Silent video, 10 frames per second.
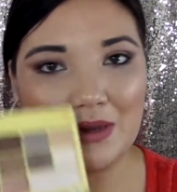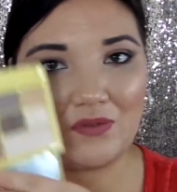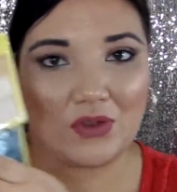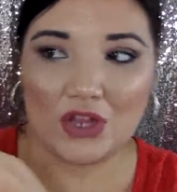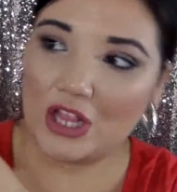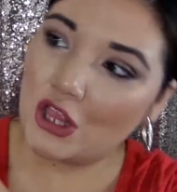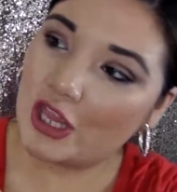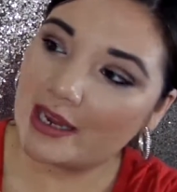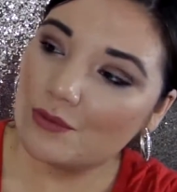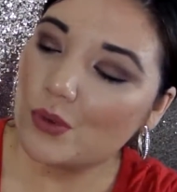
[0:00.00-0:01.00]
beautiful
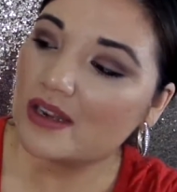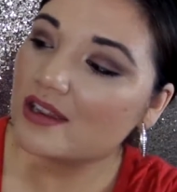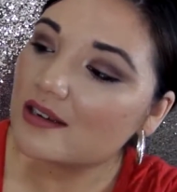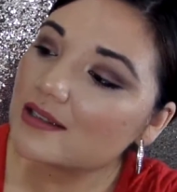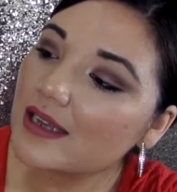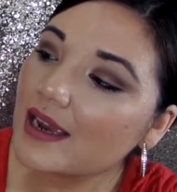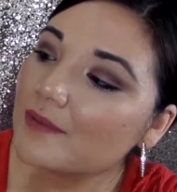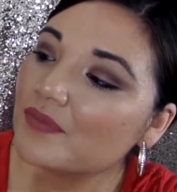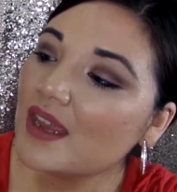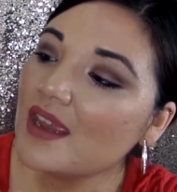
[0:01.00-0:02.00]
one looks like.